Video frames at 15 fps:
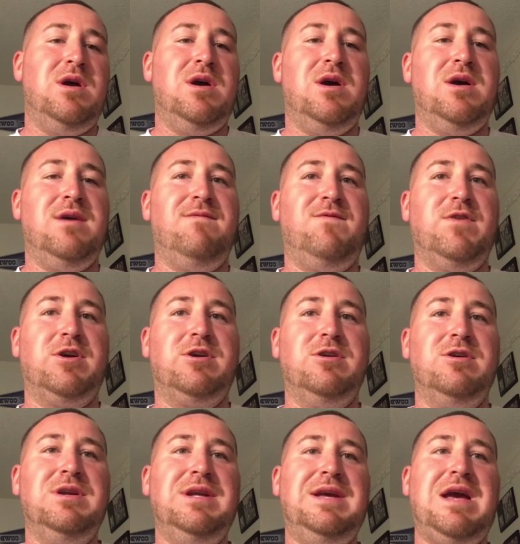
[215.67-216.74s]
For
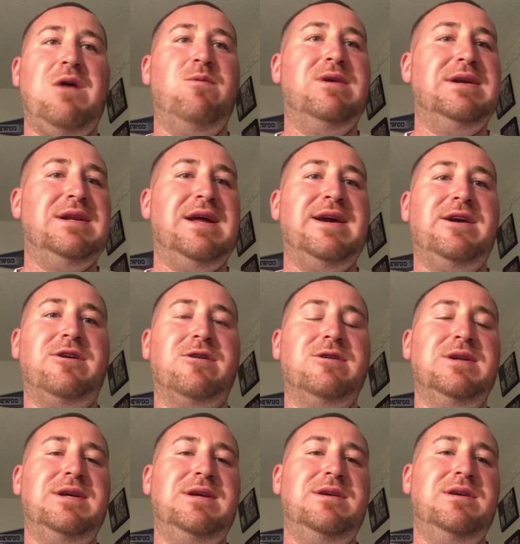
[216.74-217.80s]
Gurley, I really like
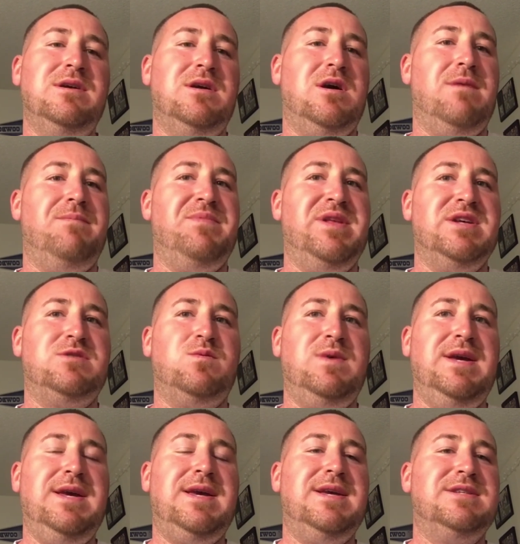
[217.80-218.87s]
Gurley this week.